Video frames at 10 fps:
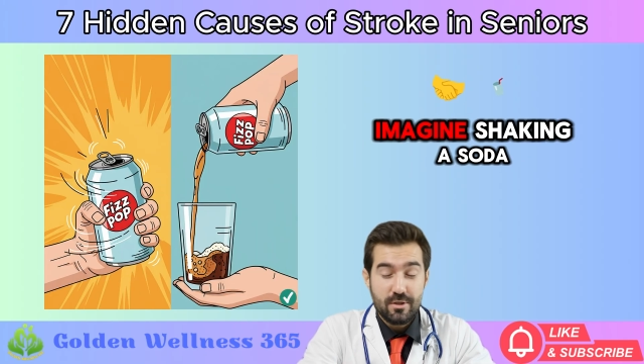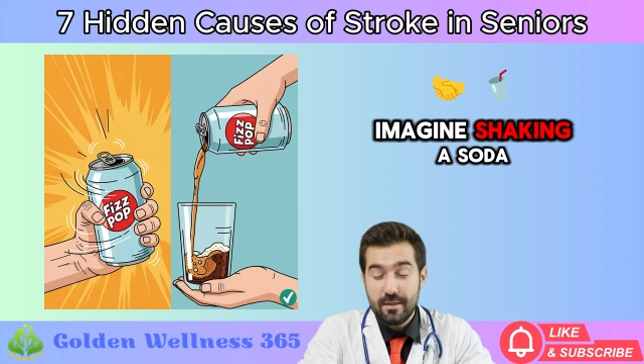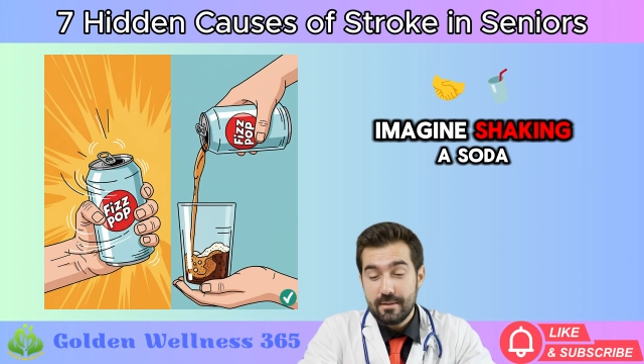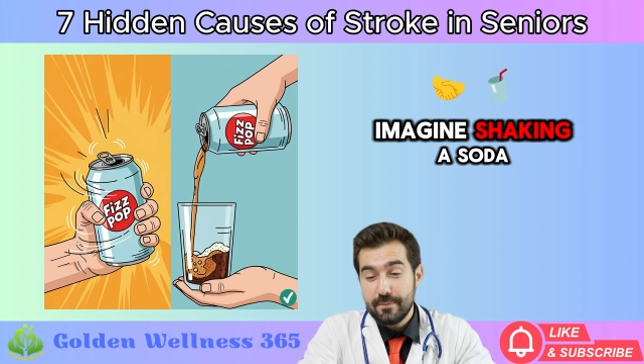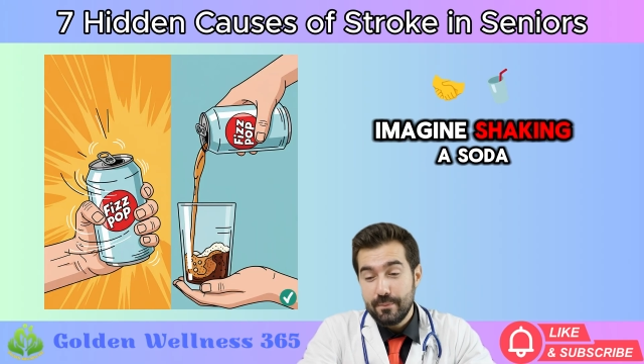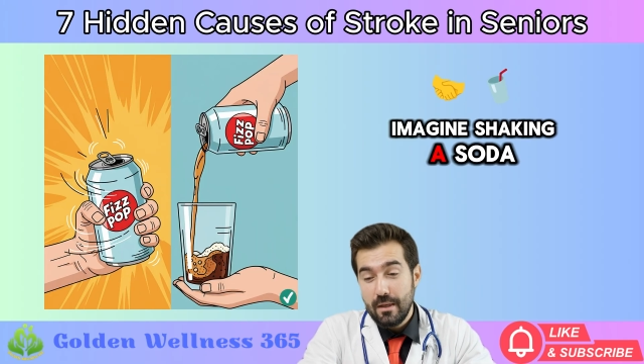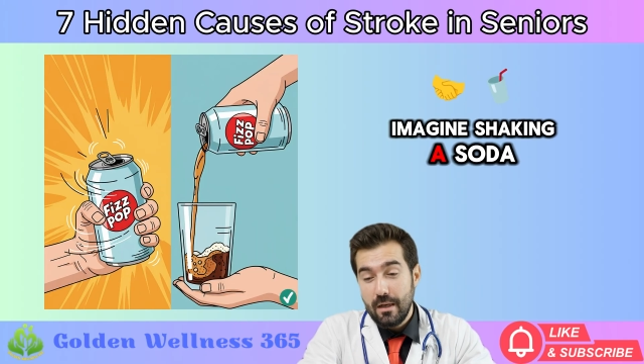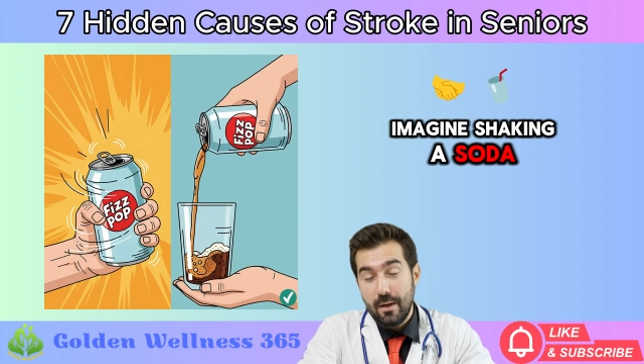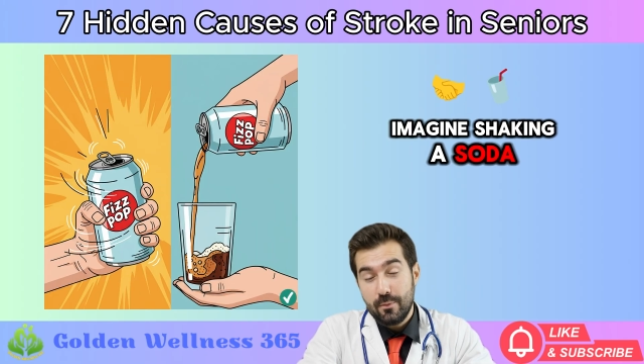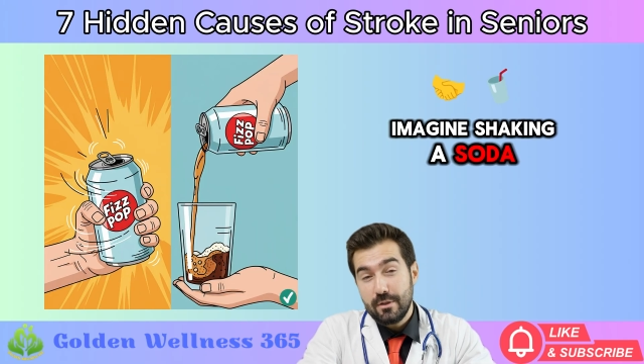shaking a
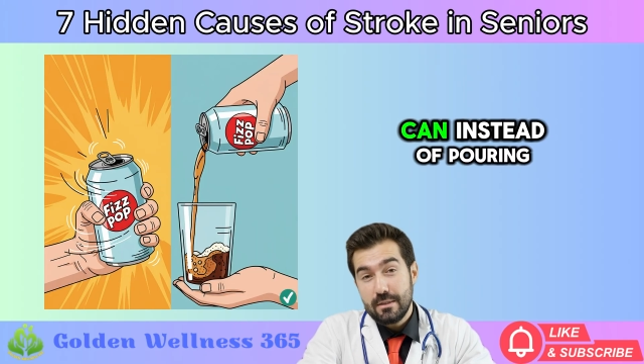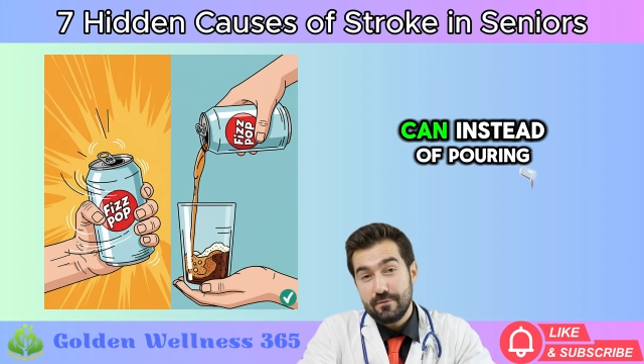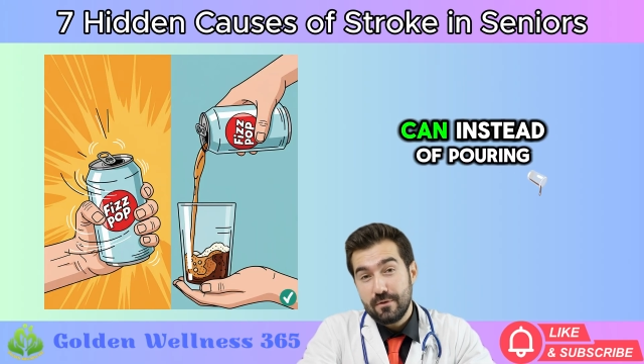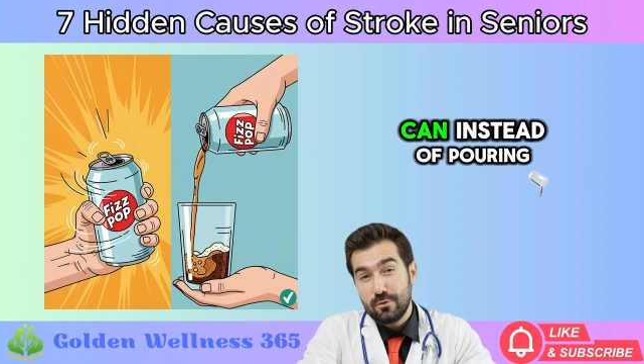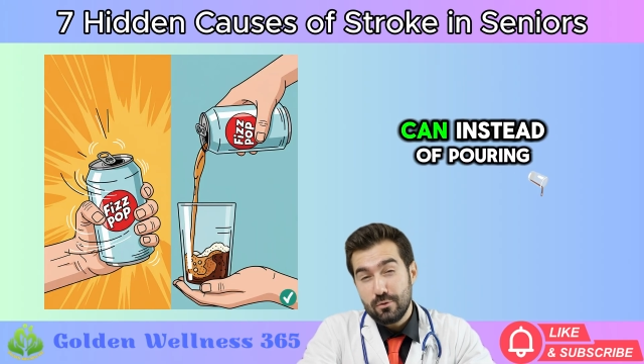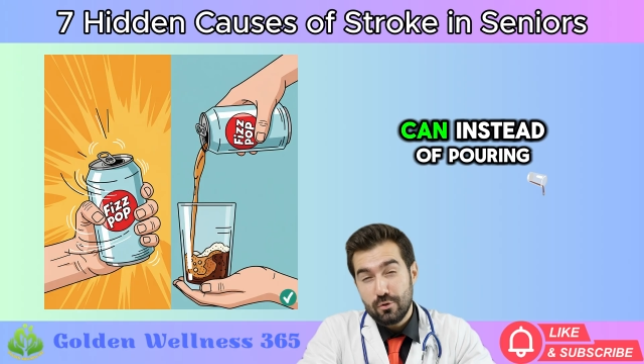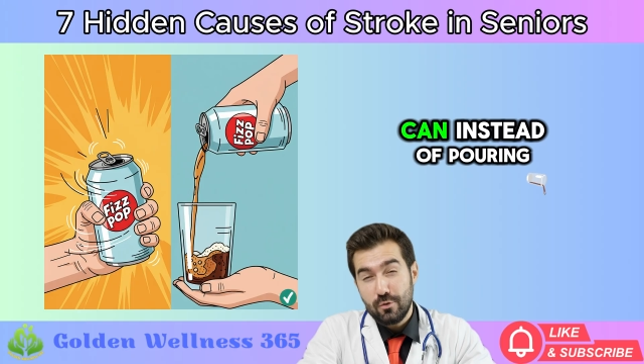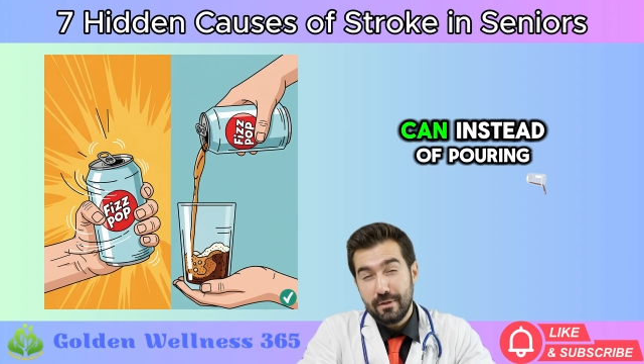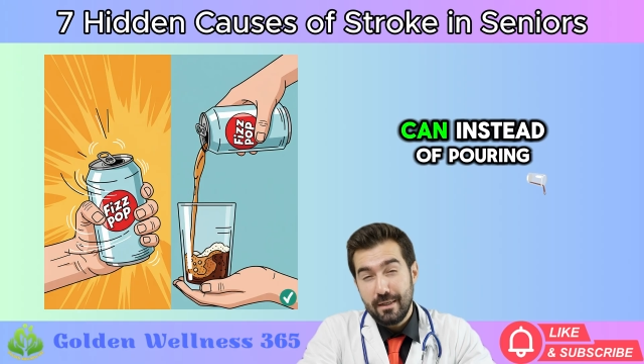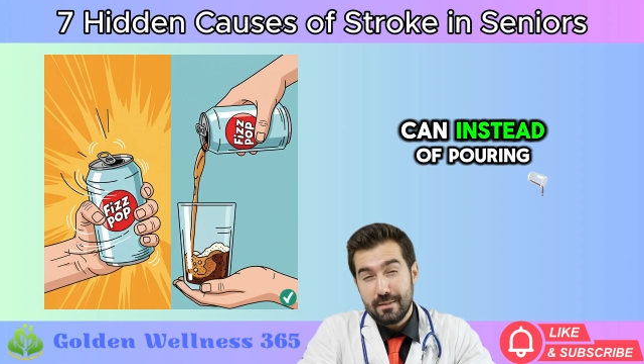soda can
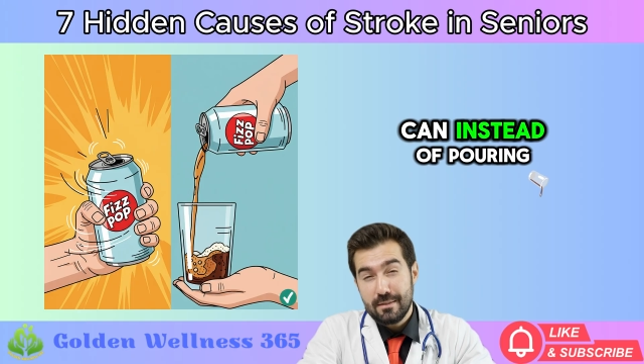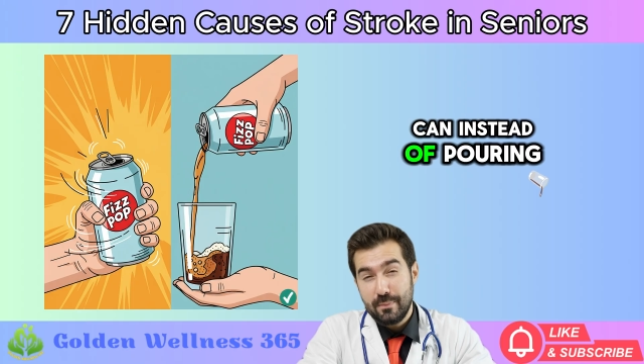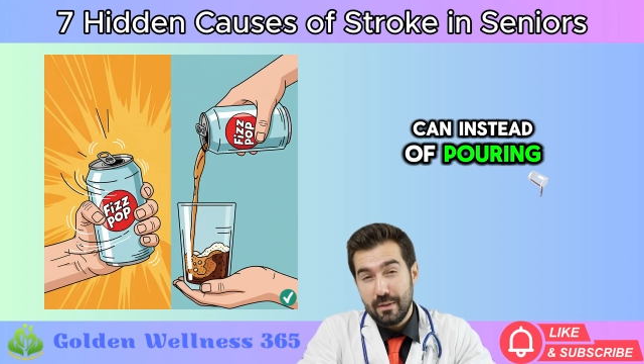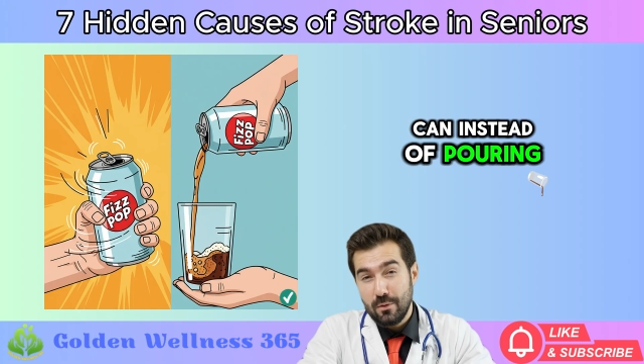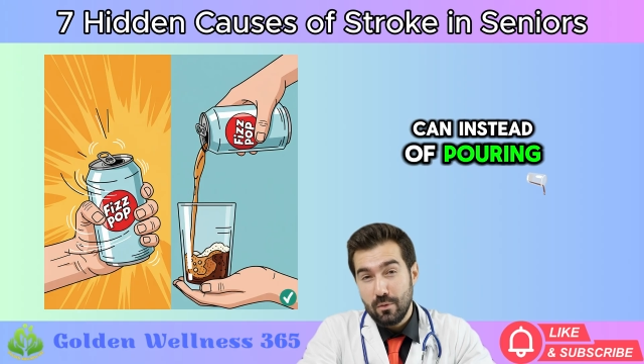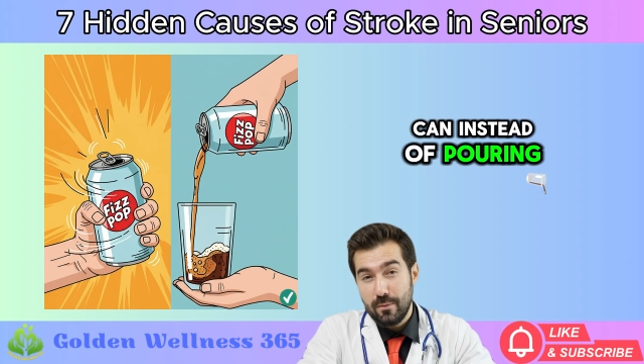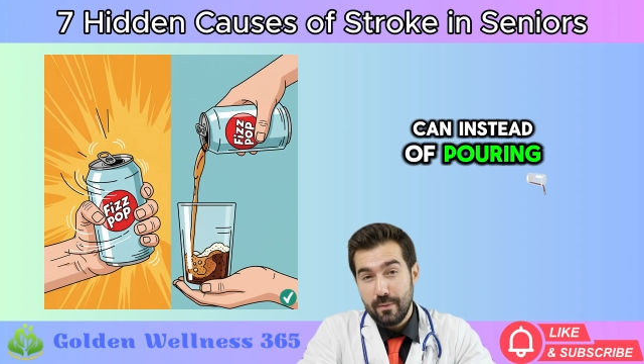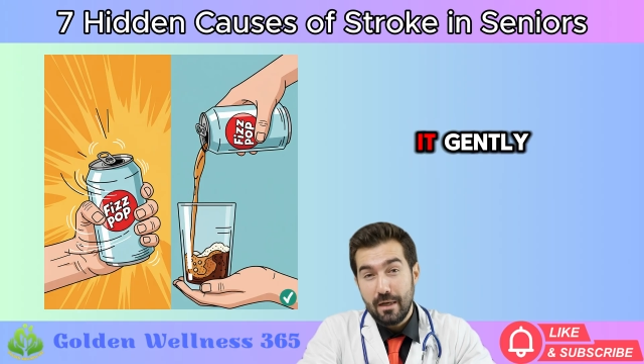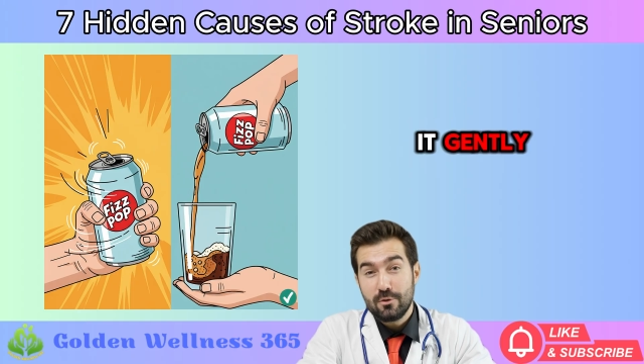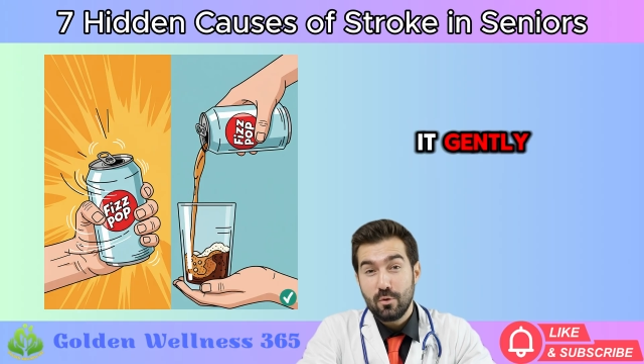instead of pouring
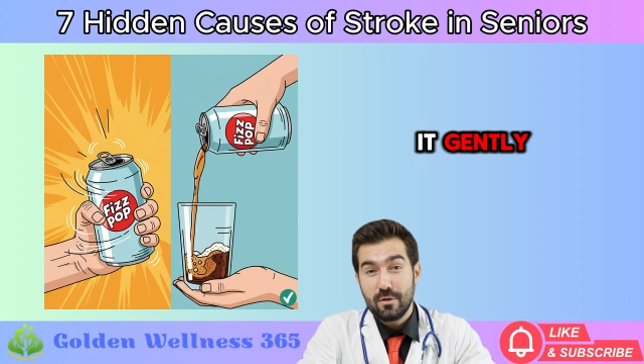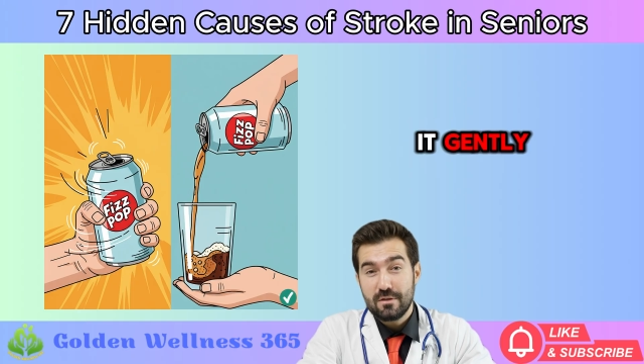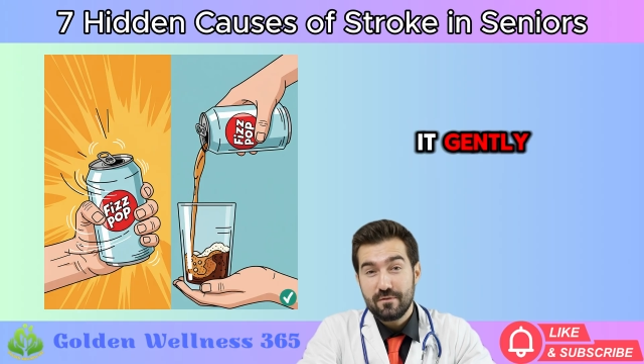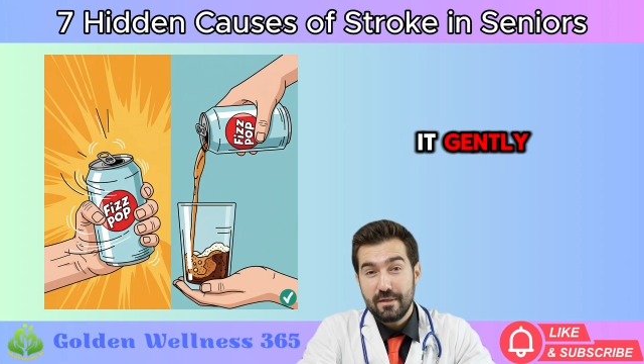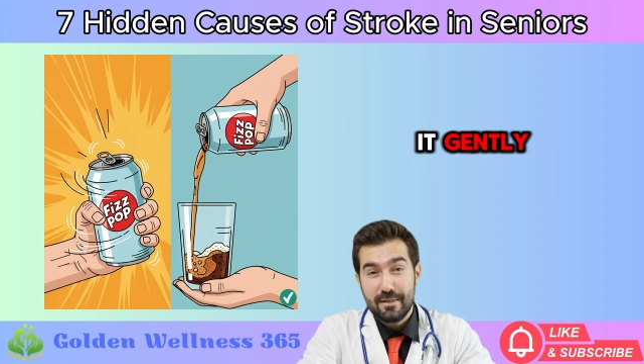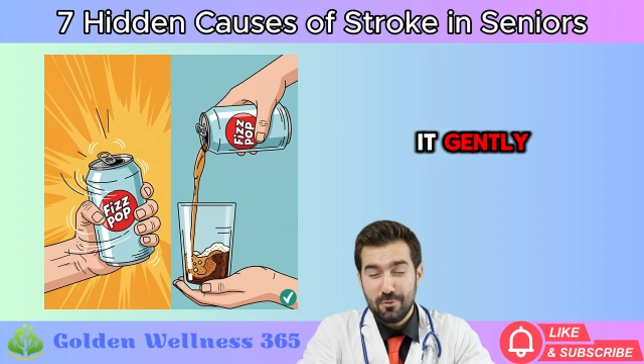it gently.